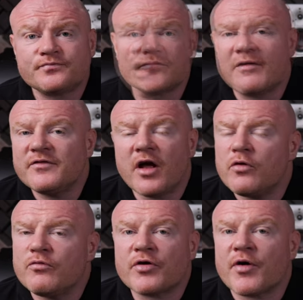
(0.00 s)
But I have
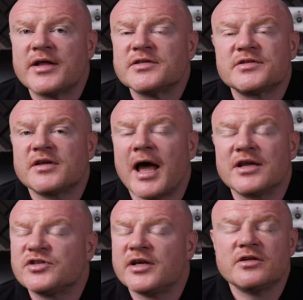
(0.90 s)
no regrets
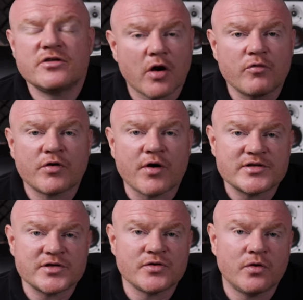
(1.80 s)

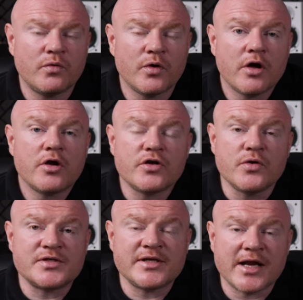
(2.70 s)
at all
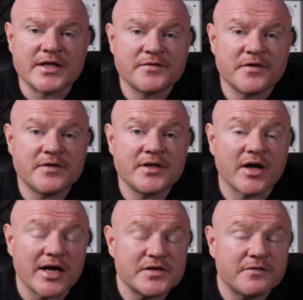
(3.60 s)
using the LS50s.
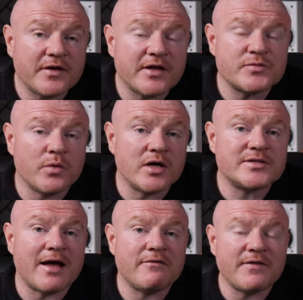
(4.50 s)
I actually think this
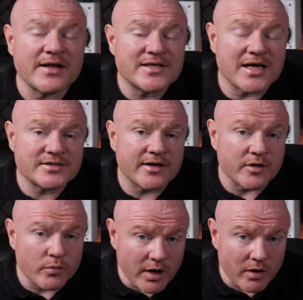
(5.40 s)
worked out
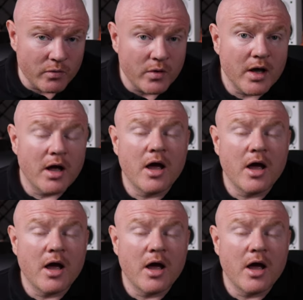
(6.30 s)
fantastically well,